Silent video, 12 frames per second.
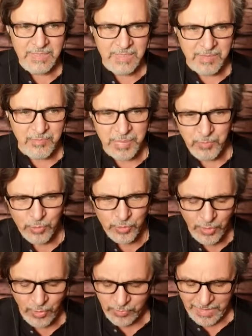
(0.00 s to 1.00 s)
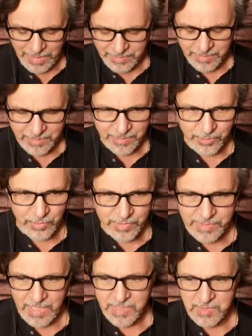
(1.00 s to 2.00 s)
People who know that, they're going to
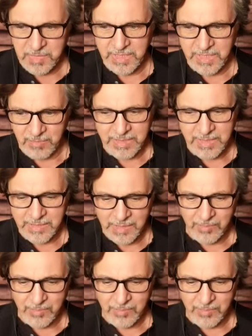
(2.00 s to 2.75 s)
criticize me here, but I think I'm